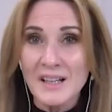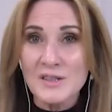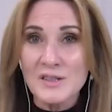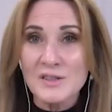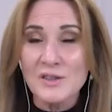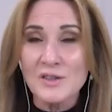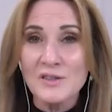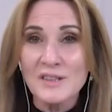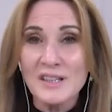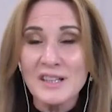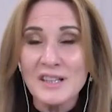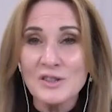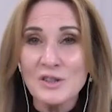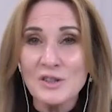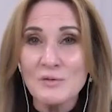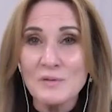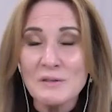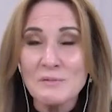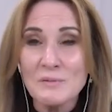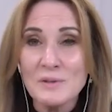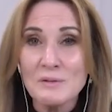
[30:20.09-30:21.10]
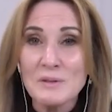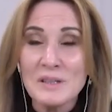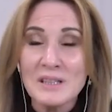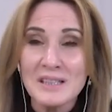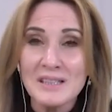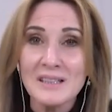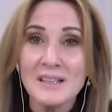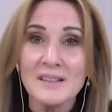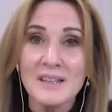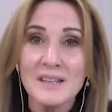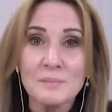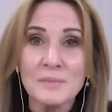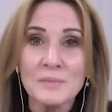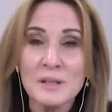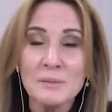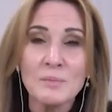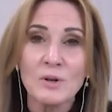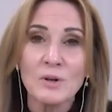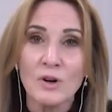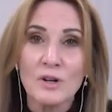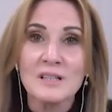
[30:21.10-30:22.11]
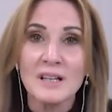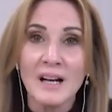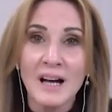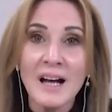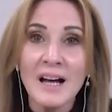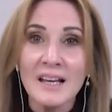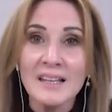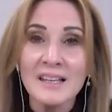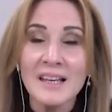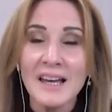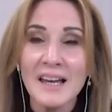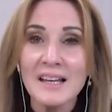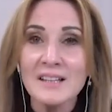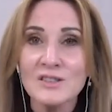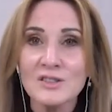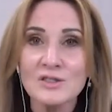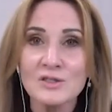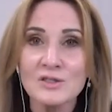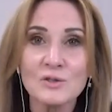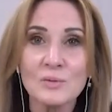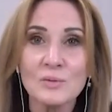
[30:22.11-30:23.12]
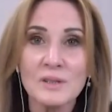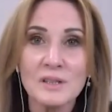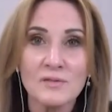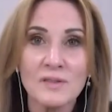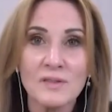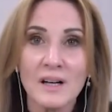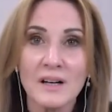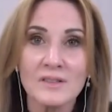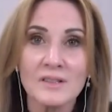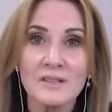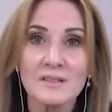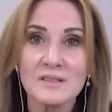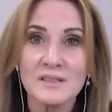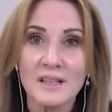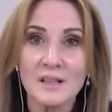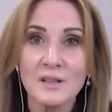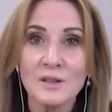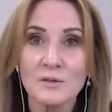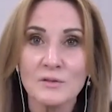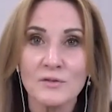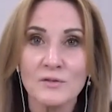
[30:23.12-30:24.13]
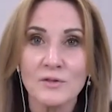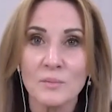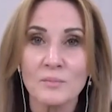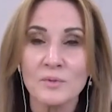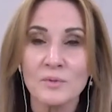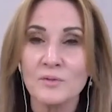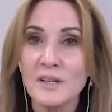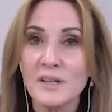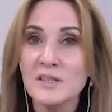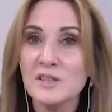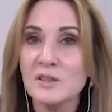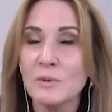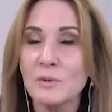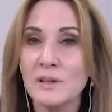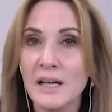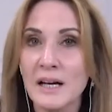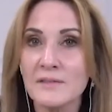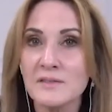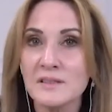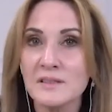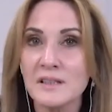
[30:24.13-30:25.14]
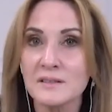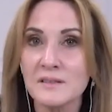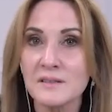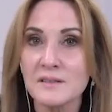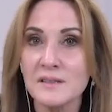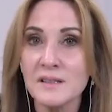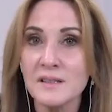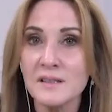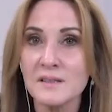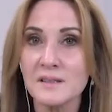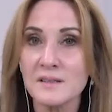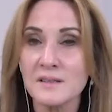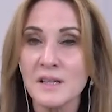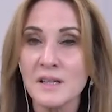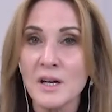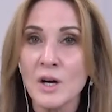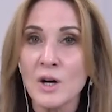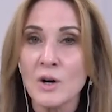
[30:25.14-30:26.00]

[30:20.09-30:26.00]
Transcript: So then, you know, when we hear that people are dying 8 to 25 years younger from preventable lifestyle diseases,